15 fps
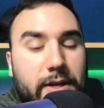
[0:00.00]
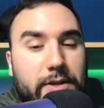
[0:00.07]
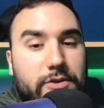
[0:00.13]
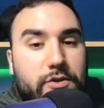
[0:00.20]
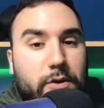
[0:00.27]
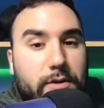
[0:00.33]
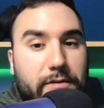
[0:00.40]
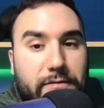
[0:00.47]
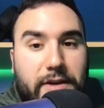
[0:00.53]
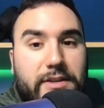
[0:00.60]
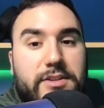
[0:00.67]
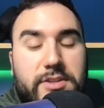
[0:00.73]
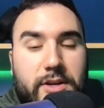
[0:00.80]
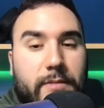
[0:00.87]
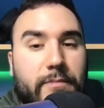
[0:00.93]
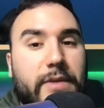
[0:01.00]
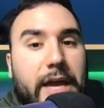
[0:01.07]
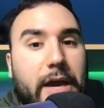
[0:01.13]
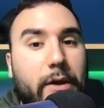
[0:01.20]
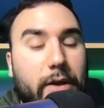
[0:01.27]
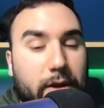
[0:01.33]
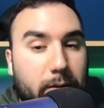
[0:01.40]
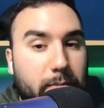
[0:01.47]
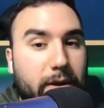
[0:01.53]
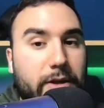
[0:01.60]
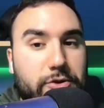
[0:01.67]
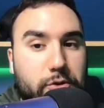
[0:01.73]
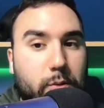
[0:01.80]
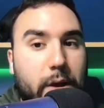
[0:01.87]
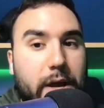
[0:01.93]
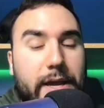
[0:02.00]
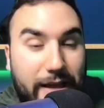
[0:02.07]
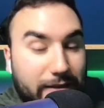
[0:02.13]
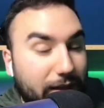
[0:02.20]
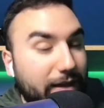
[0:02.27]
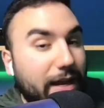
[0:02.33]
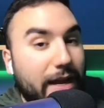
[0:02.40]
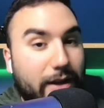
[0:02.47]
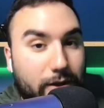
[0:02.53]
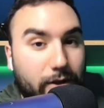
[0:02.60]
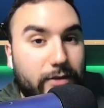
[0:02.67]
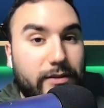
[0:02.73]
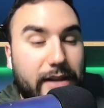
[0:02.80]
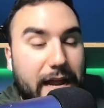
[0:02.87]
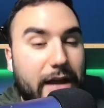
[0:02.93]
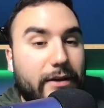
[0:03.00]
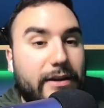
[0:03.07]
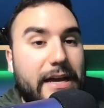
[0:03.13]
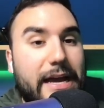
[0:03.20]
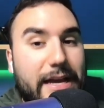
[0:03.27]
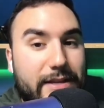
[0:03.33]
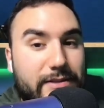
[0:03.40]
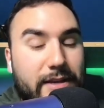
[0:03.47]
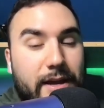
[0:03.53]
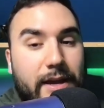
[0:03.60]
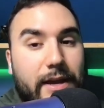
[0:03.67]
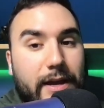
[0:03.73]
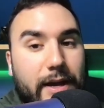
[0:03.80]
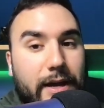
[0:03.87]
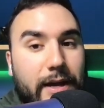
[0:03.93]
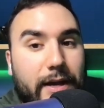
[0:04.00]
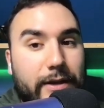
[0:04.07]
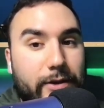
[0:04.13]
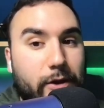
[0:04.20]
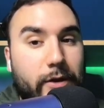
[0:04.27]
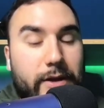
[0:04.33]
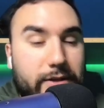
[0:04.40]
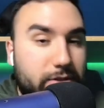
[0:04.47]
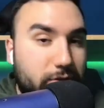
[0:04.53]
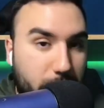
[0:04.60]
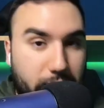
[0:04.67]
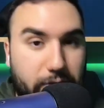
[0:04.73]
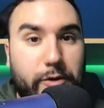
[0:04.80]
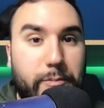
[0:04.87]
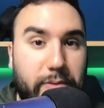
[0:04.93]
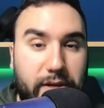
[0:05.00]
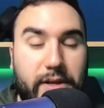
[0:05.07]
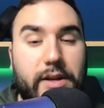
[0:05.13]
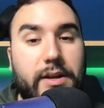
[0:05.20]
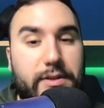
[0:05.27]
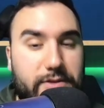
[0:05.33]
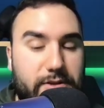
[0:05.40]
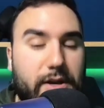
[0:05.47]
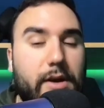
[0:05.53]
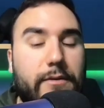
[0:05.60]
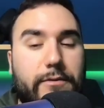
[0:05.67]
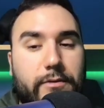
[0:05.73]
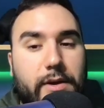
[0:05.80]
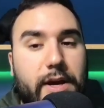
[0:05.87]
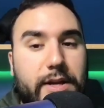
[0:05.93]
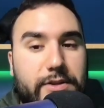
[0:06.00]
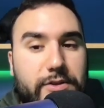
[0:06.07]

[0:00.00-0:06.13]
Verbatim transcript: So the VIX has come down in a major way. And like I called it out, guys, uh, you know, history repeated itself, right?